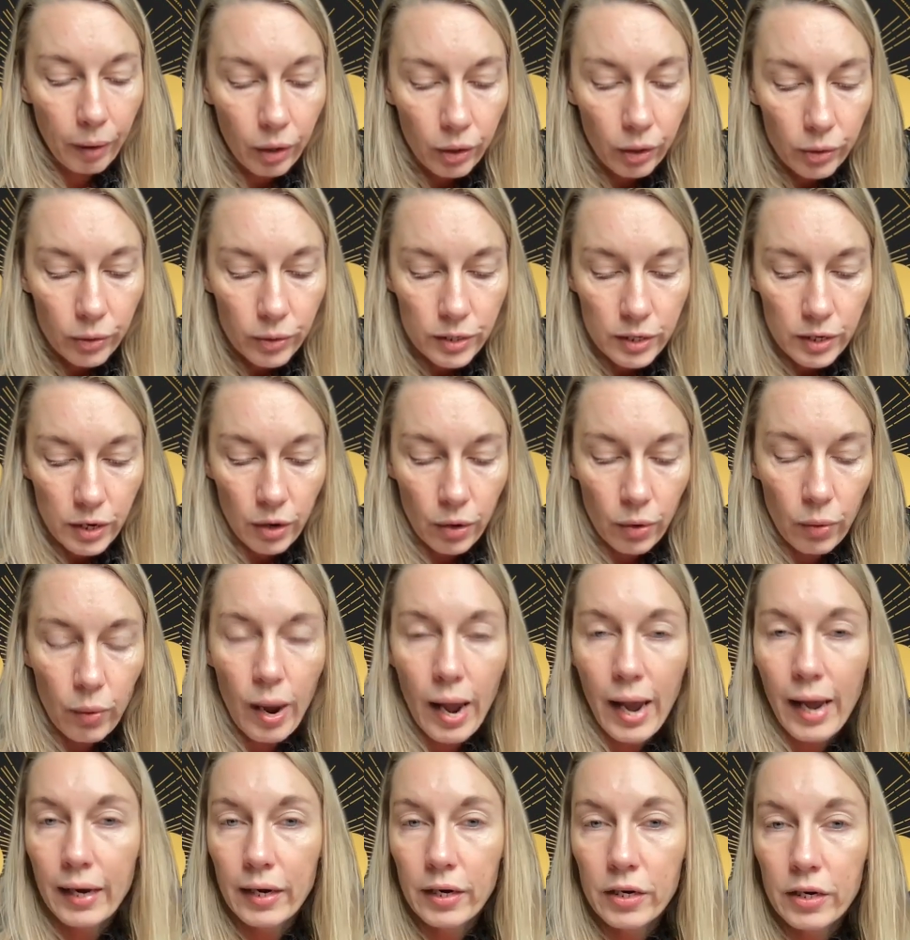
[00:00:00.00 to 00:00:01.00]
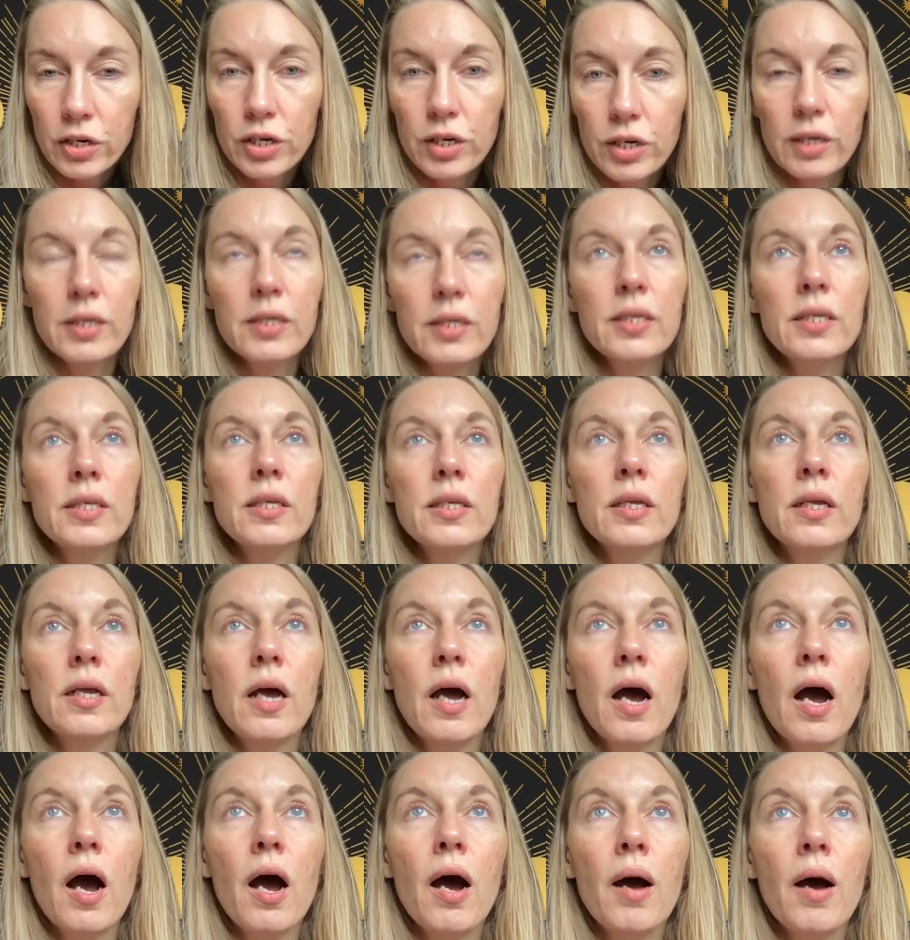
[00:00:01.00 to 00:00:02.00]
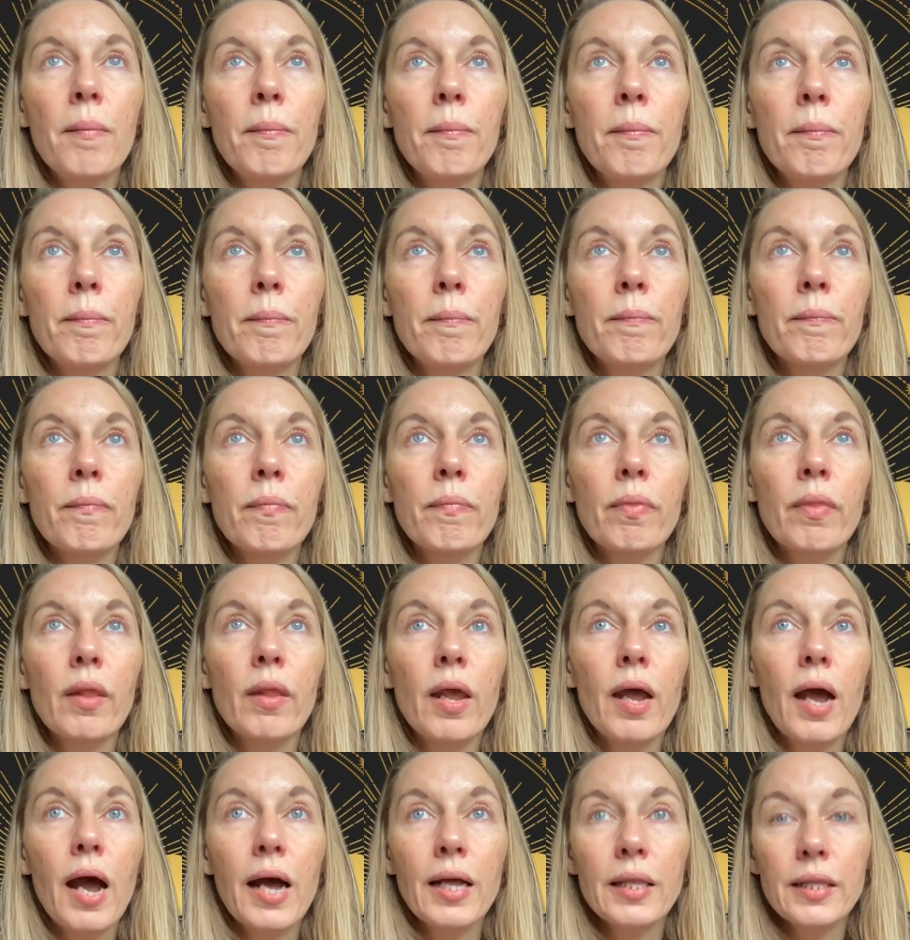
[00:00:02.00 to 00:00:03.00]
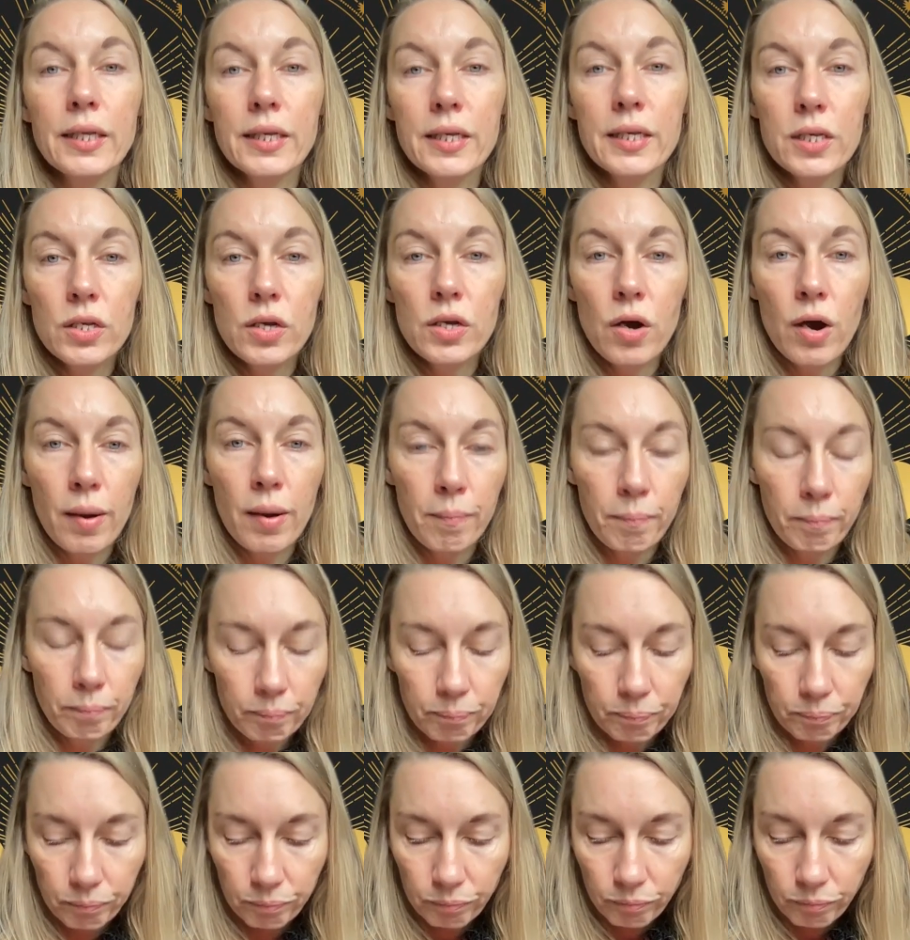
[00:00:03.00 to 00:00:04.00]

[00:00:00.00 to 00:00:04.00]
Pluto energies at this time.